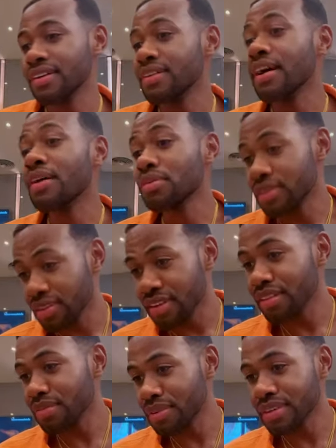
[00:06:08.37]
I want
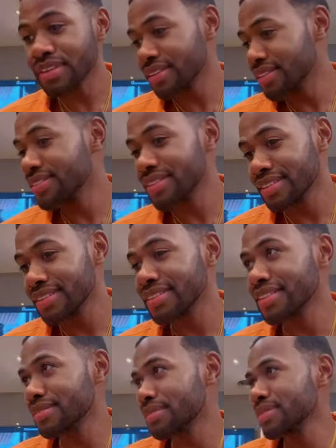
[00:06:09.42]
another one of this. This is
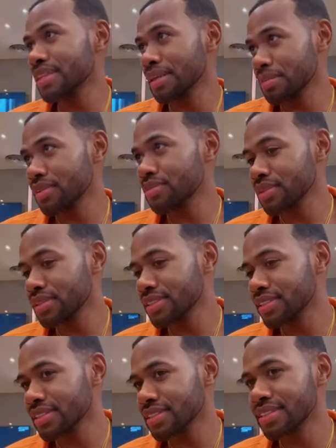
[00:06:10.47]
good. What's the name of it? What is
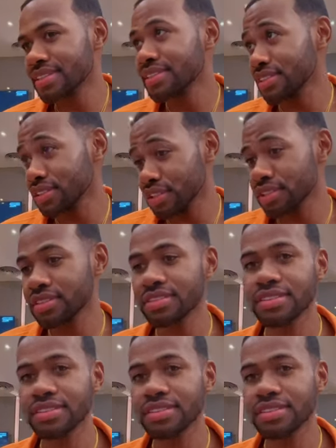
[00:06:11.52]
this? This is good.